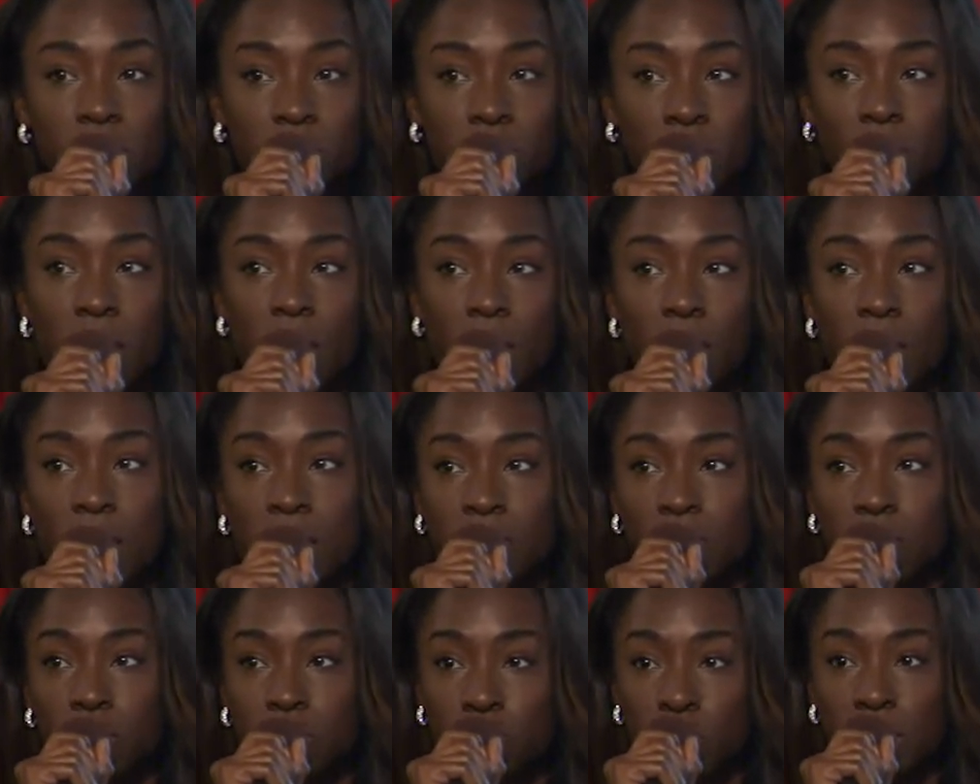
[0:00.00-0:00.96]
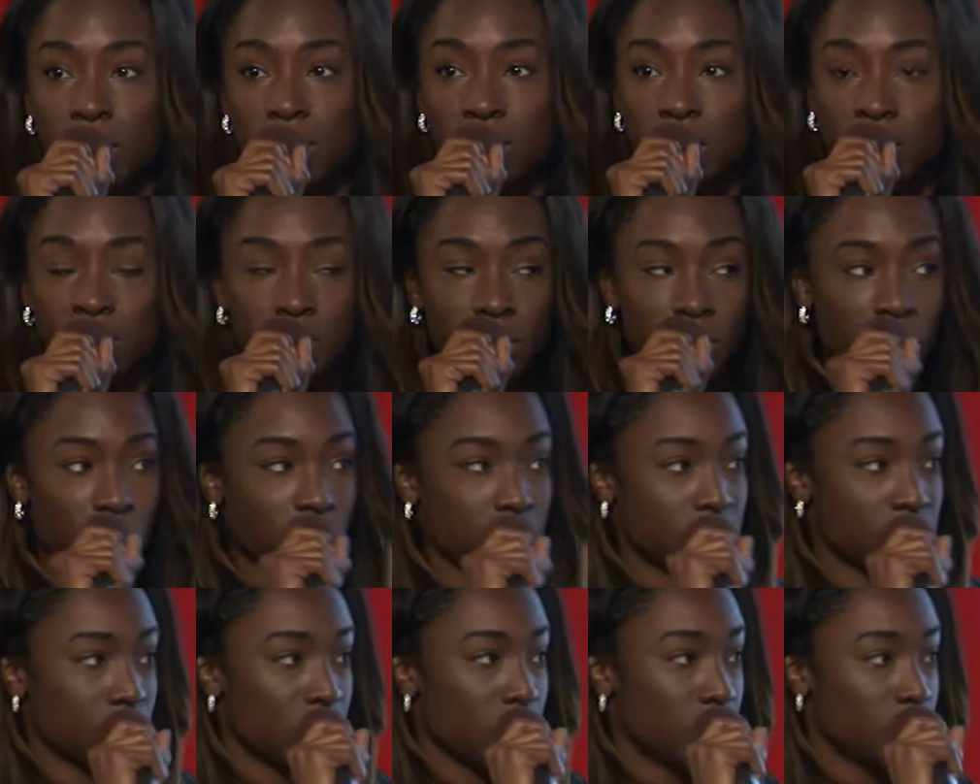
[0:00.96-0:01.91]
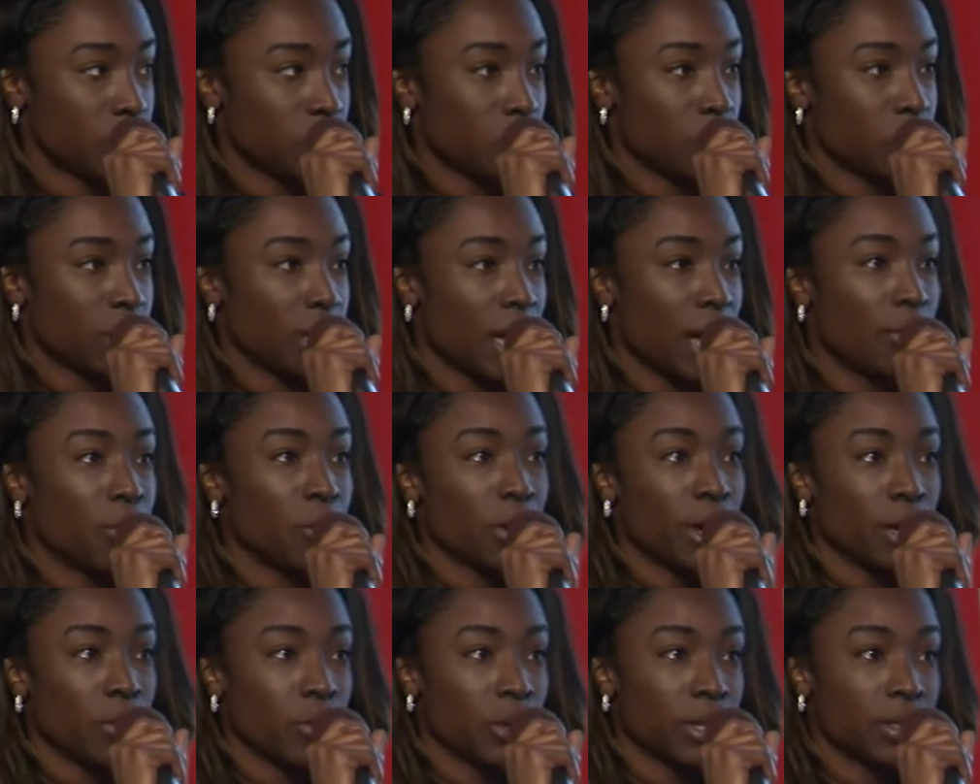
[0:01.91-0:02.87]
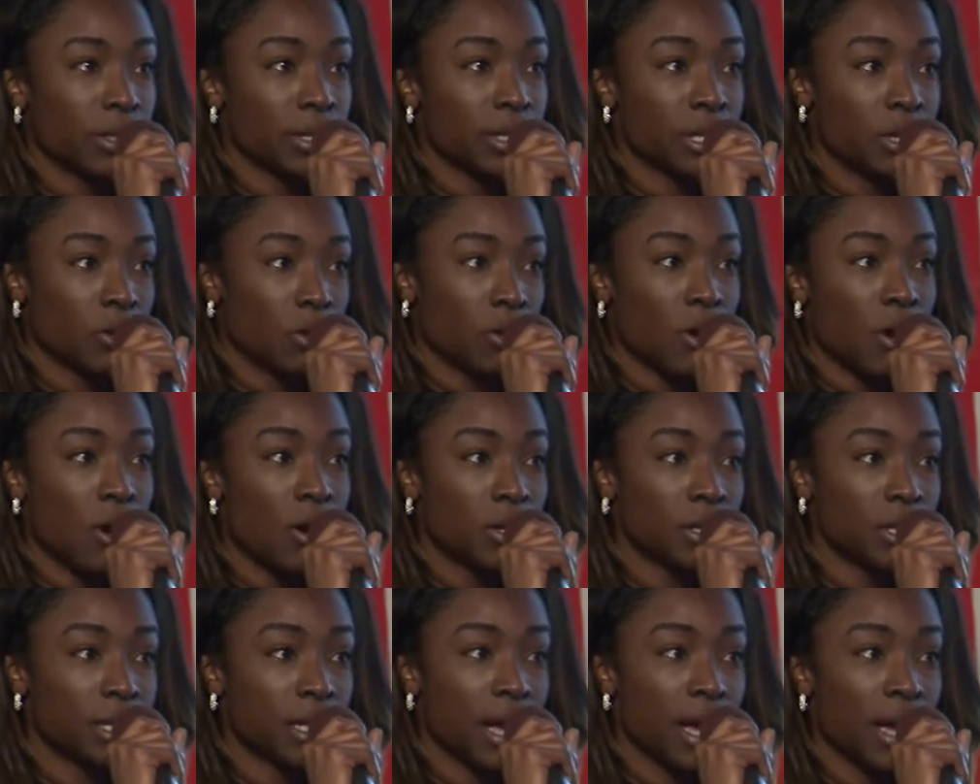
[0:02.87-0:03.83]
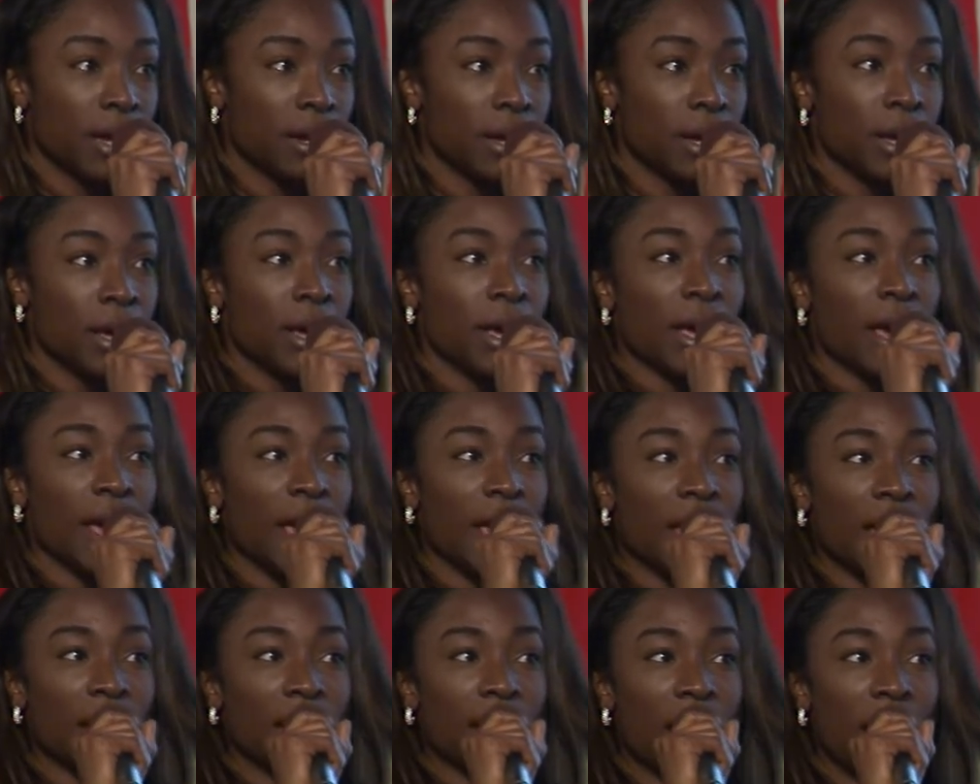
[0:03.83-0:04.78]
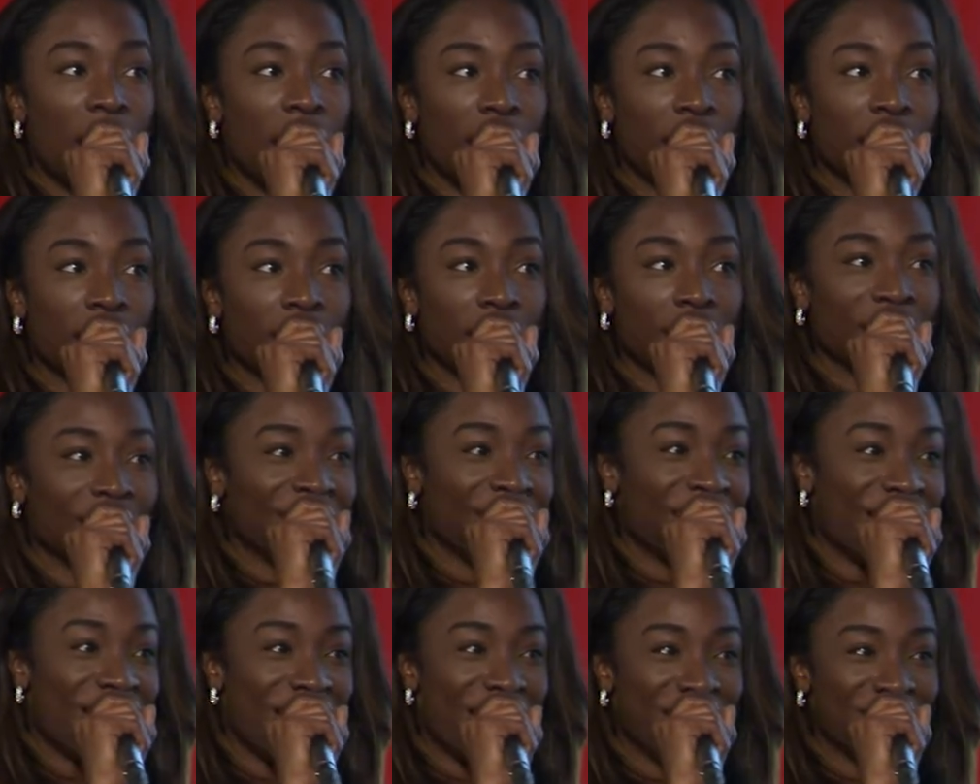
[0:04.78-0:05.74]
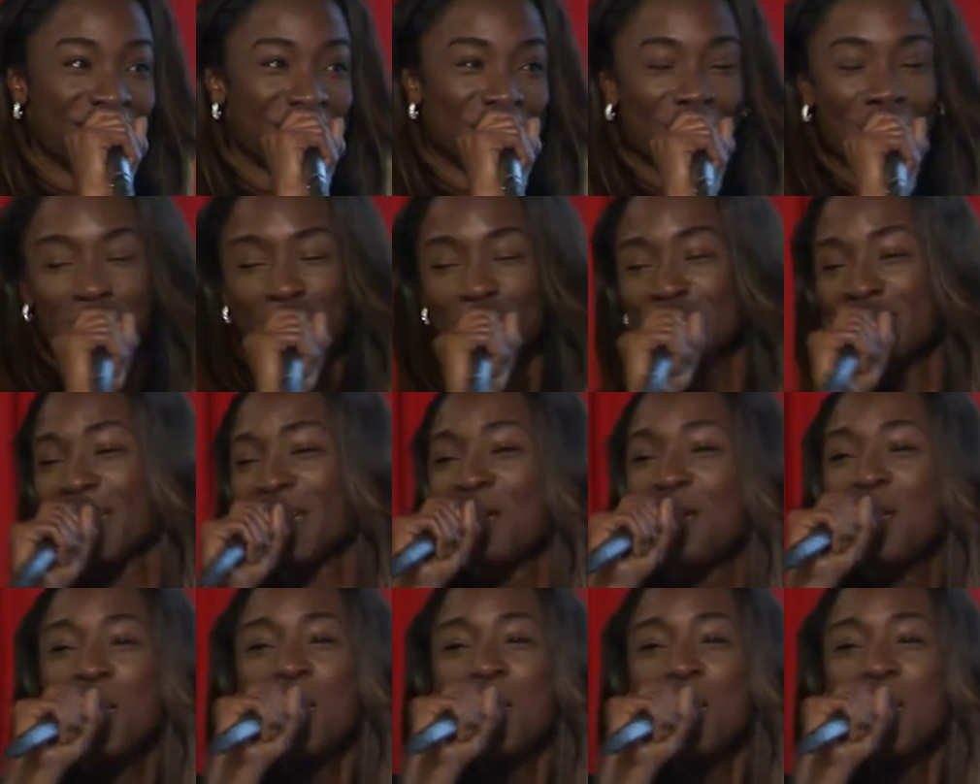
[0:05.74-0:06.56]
Chicago House and the Trans Life Center has started to collaborate with the Center on Halstead, and Center on Halstead,